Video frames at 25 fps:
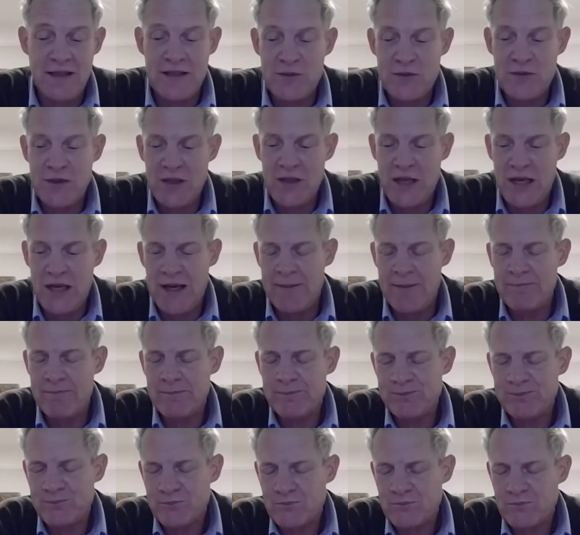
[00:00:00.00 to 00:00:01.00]
is
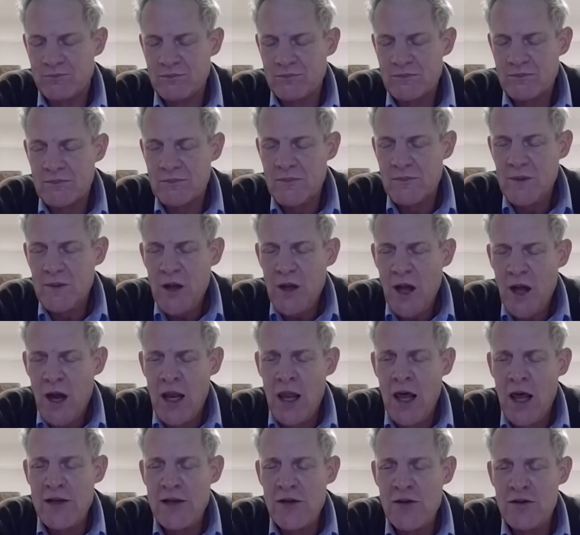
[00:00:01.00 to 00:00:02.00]
I
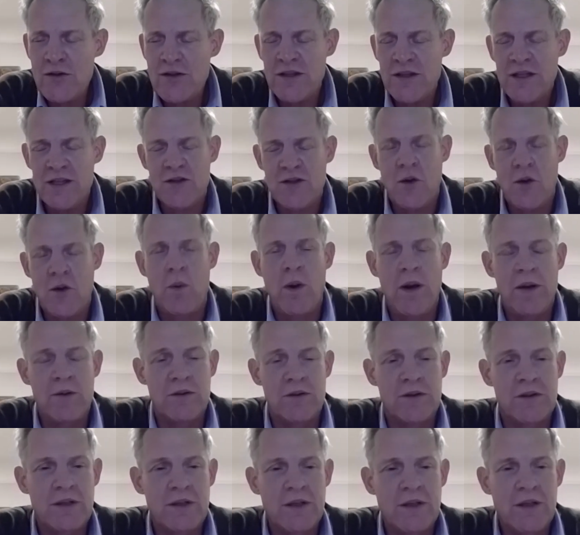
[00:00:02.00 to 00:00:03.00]
like using this
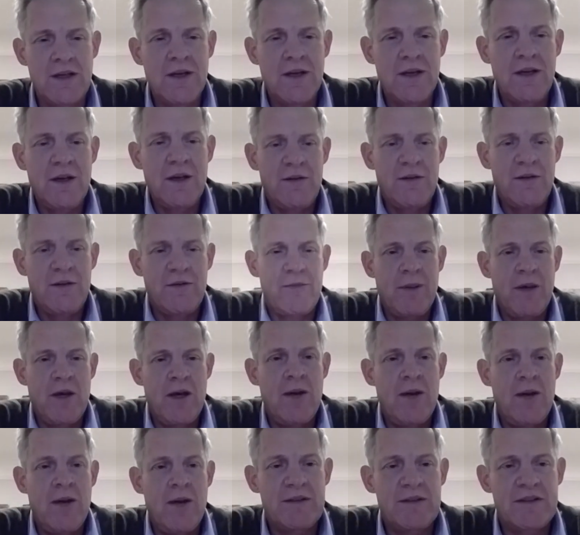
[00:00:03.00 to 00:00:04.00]
quote from
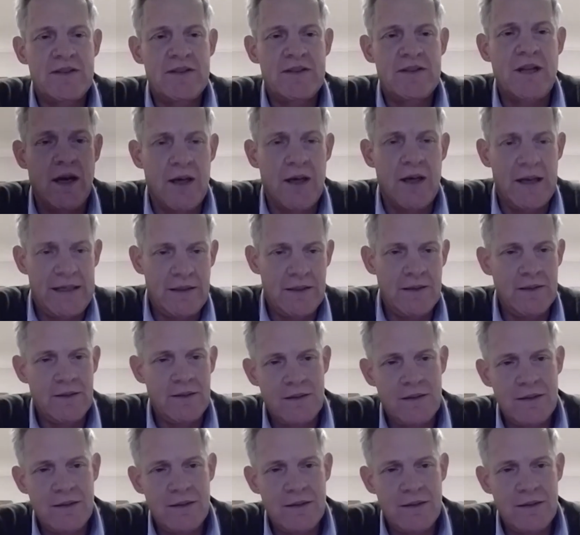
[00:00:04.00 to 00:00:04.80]
Herbert Stein.